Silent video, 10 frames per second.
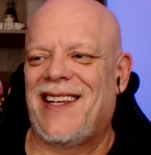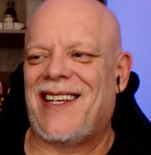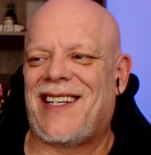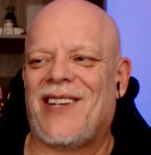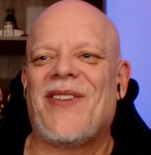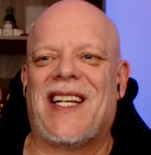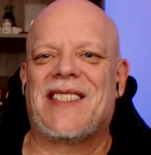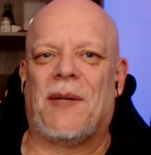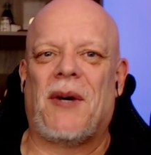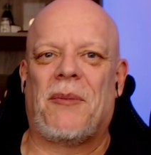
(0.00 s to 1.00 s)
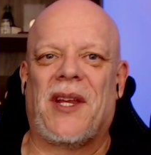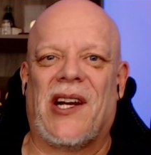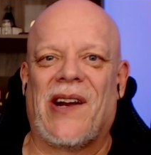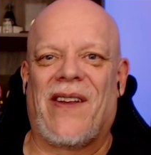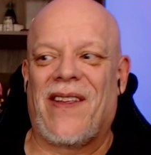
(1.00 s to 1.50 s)
He could have made something up
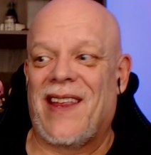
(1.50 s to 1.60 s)
there.